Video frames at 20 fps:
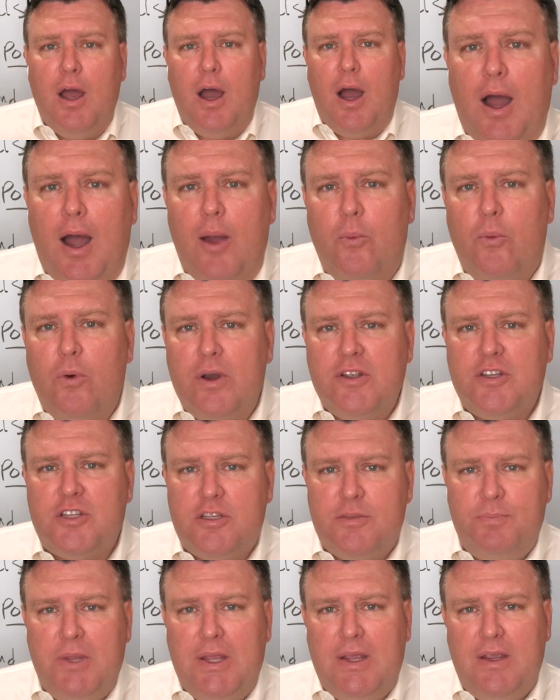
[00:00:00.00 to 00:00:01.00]
I want to
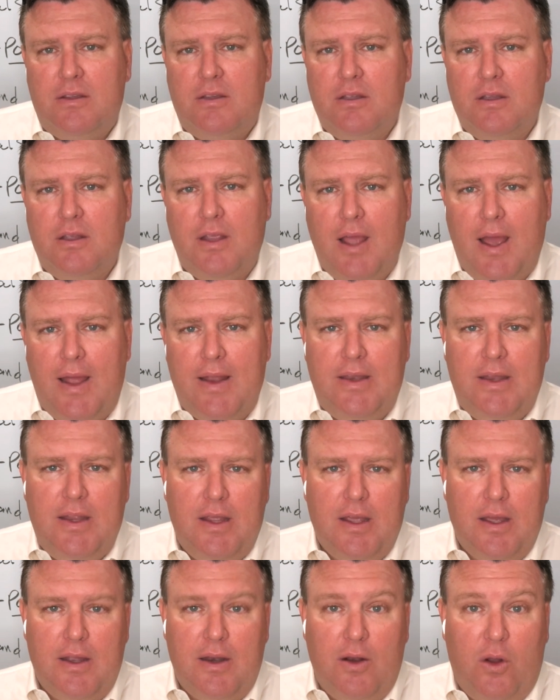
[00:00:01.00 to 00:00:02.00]
speak to the
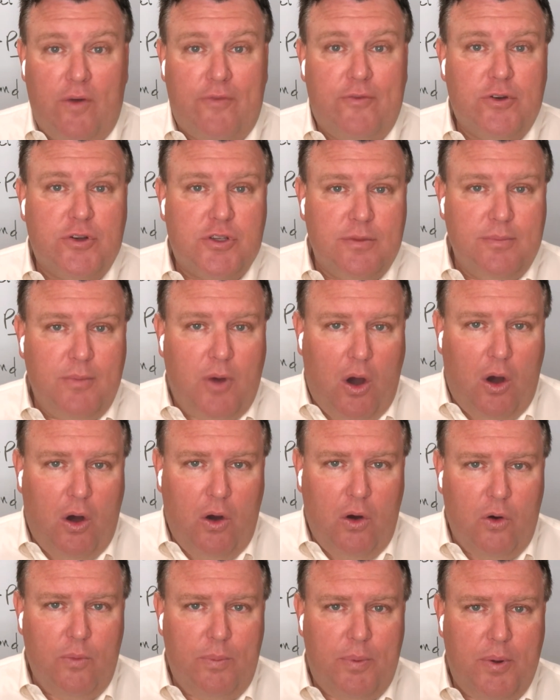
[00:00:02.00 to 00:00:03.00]
idea and offer some
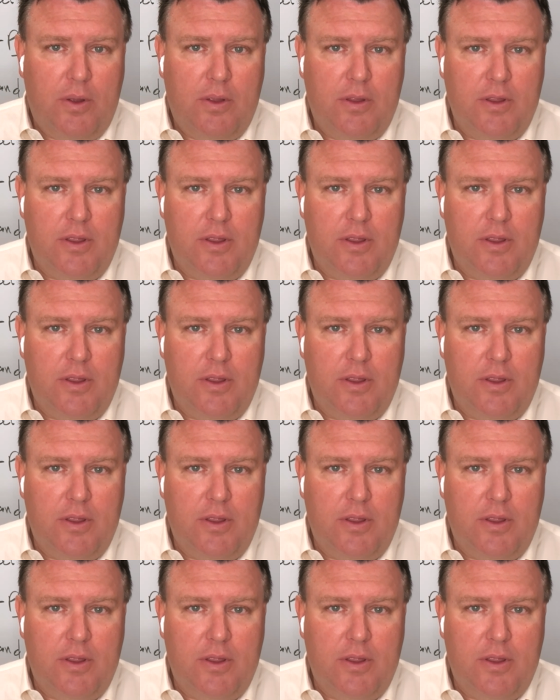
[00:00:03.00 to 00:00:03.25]
hope